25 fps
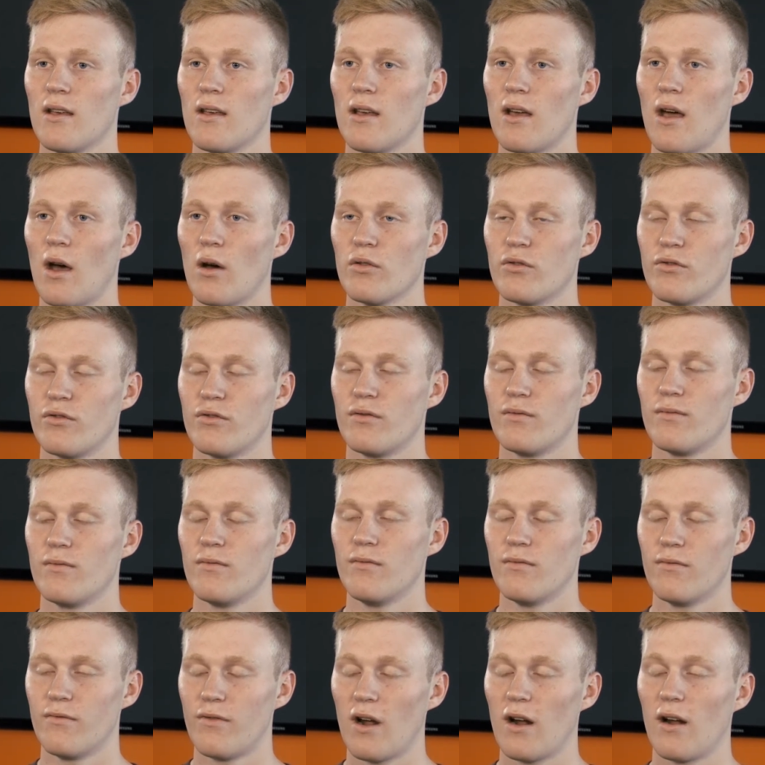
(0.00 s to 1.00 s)
I was
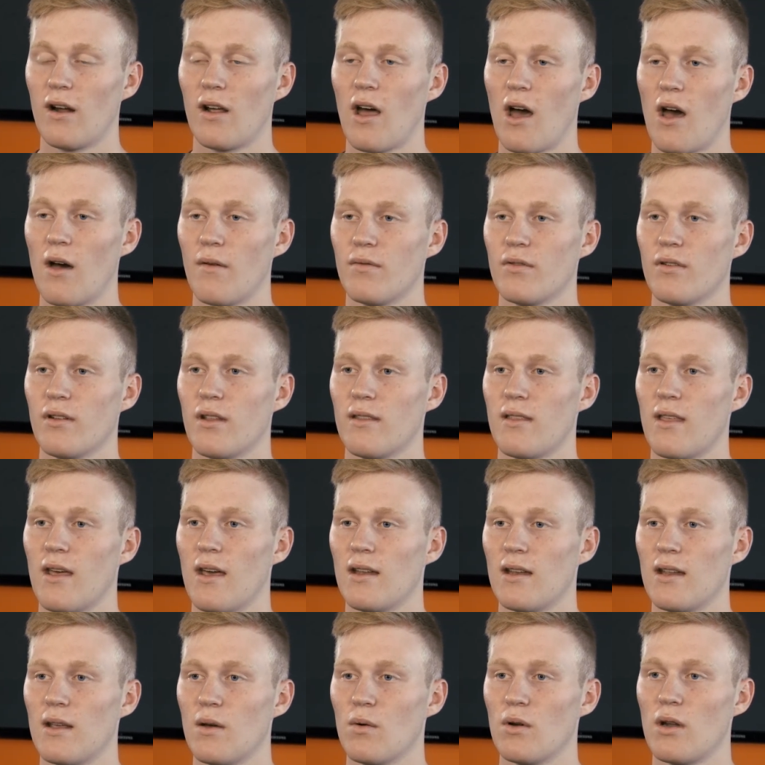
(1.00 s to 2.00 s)
very confident
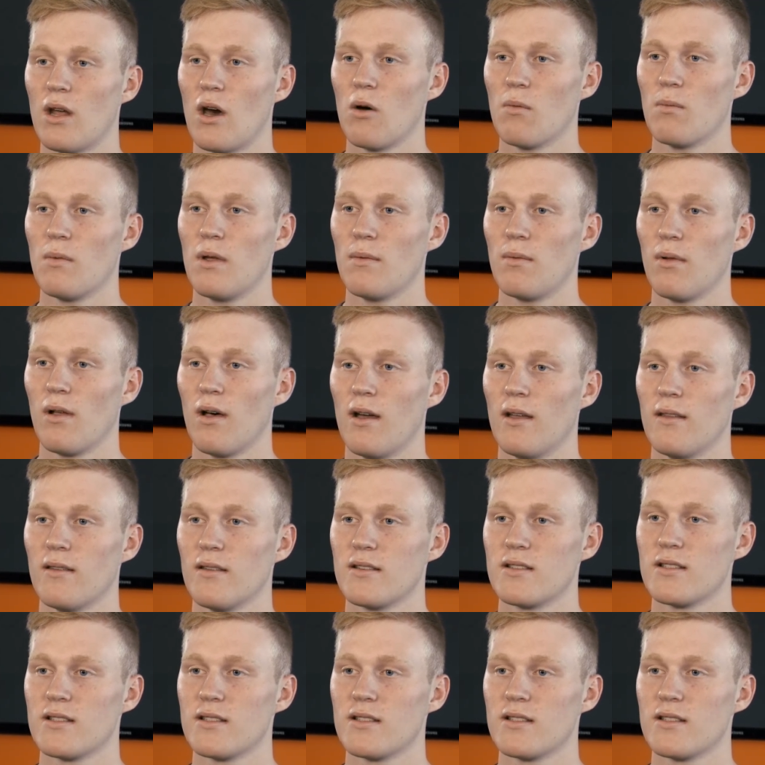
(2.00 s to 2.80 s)
that he would help me play in the